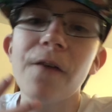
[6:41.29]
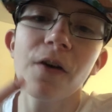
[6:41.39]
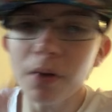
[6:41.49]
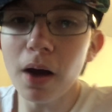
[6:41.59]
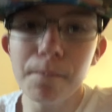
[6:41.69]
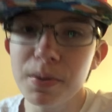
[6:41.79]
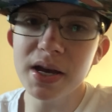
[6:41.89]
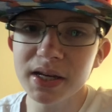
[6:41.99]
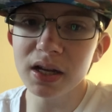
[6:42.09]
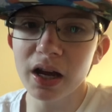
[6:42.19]
If I'm not
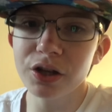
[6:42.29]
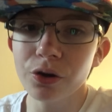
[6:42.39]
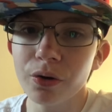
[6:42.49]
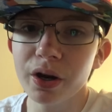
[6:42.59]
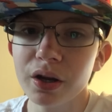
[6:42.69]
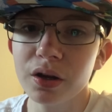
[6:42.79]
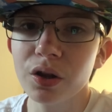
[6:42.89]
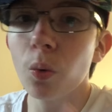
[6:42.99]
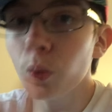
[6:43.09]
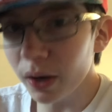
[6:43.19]
busy like during
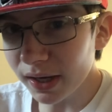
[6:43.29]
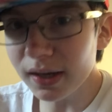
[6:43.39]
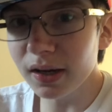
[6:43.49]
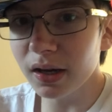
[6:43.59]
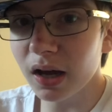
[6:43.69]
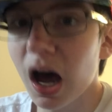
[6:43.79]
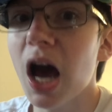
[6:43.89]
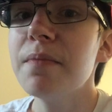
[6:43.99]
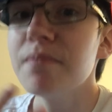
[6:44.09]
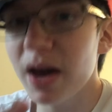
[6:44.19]
the week,
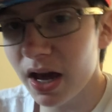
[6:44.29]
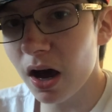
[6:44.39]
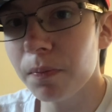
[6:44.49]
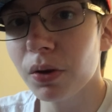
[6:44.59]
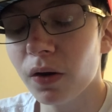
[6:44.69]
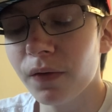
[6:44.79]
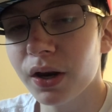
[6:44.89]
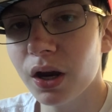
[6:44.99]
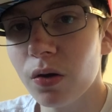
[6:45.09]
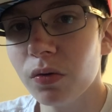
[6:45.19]
I may upload a
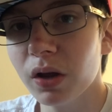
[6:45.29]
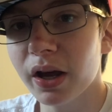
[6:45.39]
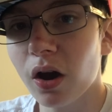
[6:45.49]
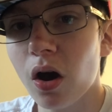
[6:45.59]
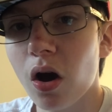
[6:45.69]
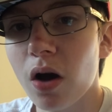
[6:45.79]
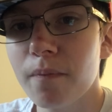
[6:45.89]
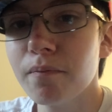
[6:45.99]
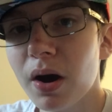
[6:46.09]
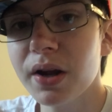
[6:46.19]
video like on
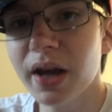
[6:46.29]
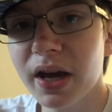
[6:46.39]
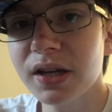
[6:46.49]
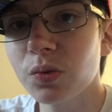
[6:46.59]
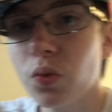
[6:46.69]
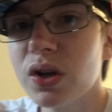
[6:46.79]
Mondays,